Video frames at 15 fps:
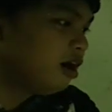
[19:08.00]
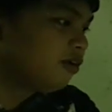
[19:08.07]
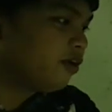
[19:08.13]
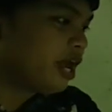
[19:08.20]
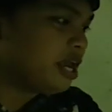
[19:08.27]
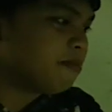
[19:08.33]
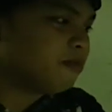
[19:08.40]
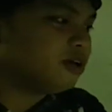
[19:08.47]

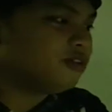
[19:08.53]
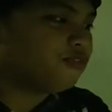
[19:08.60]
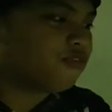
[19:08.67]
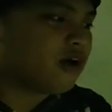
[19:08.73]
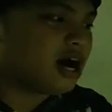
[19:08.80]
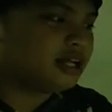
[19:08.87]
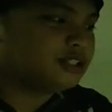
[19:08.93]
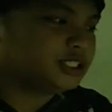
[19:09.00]
Raymond's
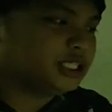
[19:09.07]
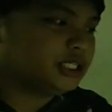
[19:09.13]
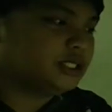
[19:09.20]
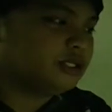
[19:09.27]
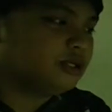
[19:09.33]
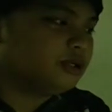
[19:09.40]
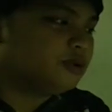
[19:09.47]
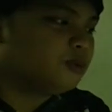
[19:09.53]

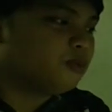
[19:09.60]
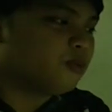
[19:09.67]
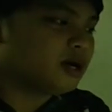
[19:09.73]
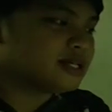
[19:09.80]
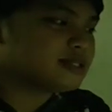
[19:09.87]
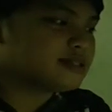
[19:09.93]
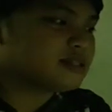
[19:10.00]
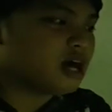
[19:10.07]
father
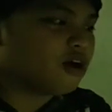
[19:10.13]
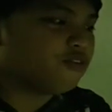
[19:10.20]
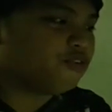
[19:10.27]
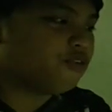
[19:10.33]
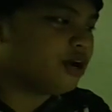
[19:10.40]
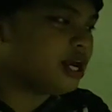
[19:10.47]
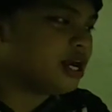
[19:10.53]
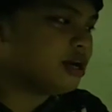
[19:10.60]
was
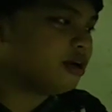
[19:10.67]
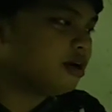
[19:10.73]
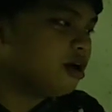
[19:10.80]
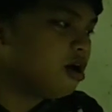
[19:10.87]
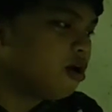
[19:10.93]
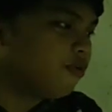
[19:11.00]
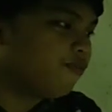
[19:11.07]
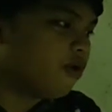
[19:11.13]
suffering
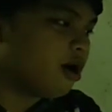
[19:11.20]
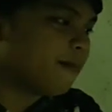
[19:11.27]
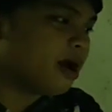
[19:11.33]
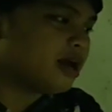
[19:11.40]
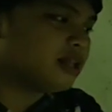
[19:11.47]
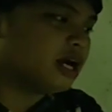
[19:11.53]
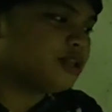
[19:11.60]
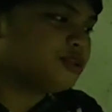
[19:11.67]
from
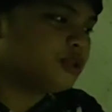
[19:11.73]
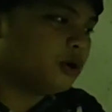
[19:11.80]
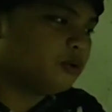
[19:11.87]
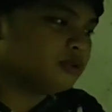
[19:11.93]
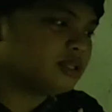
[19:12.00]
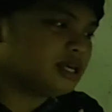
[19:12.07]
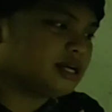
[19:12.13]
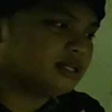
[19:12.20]
an
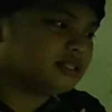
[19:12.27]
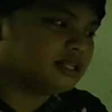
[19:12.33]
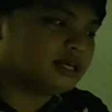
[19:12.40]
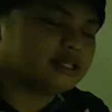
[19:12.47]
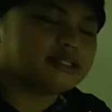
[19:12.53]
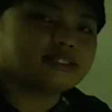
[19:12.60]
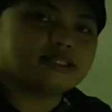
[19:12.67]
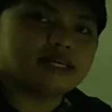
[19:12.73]
unknown
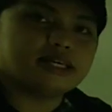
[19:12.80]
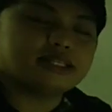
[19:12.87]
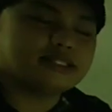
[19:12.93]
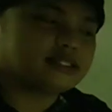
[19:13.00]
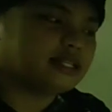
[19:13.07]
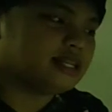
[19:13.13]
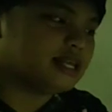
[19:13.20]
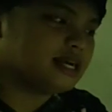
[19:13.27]
illness
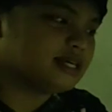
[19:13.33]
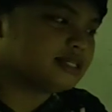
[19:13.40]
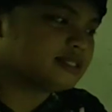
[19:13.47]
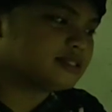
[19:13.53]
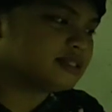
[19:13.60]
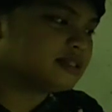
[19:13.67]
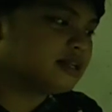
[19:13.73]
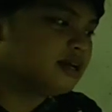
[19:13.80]
since
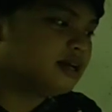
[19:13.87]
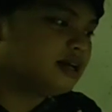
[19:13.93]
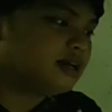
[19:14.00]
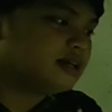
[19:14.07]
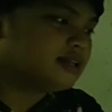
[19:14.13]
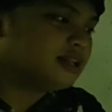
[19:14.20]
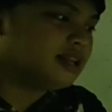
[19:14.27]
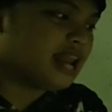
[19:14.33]

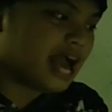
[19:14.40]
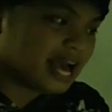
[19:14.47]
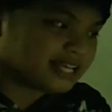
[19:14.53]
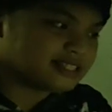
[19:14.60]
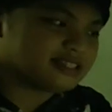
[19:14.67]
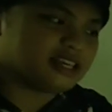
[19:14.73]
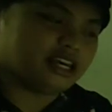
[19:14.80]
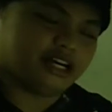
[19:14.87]

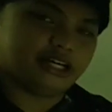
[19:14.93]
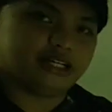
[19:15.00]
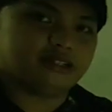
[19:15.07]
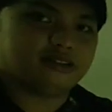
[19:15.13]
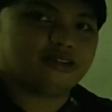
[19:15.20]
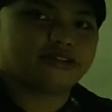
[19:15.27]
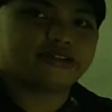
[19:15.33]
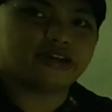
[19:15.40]
last year.
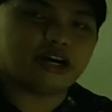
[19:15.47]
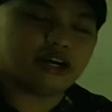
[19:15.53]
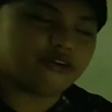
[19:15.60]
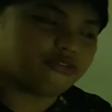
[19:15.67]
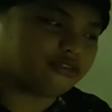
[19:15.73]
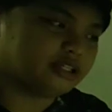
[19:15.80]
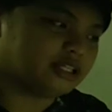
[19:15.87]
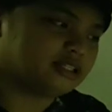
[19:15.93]
Sorry
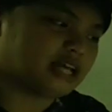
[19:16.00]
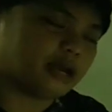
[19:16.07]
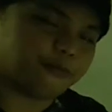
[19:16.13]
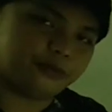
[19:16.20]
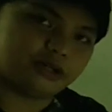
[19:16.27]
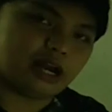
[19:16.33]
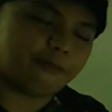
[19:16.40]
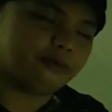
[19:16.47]
for the
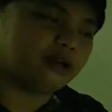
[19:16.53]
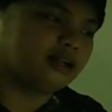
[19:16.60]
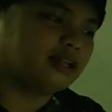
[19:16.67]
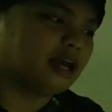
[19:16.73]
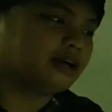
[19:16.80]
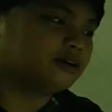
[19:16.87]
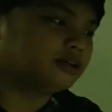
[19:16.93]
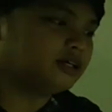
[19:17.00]
typographical
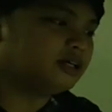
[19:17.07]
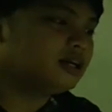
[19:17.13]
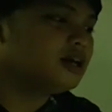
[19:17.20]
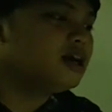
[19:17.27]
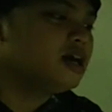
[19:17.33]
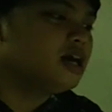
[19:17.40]
error.